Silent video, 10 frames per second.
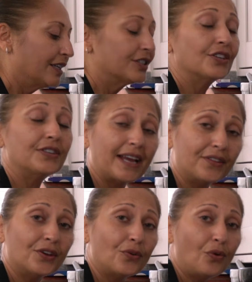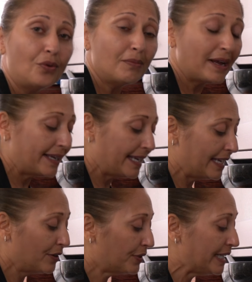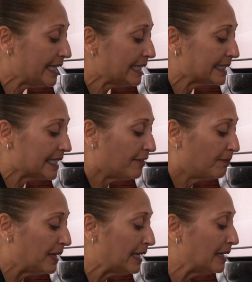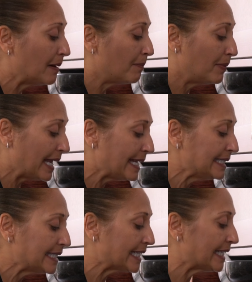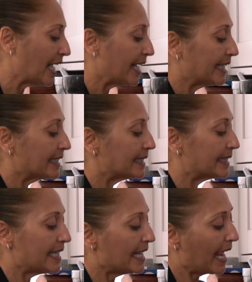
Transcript: So now that all my ingredients have been blended, I can see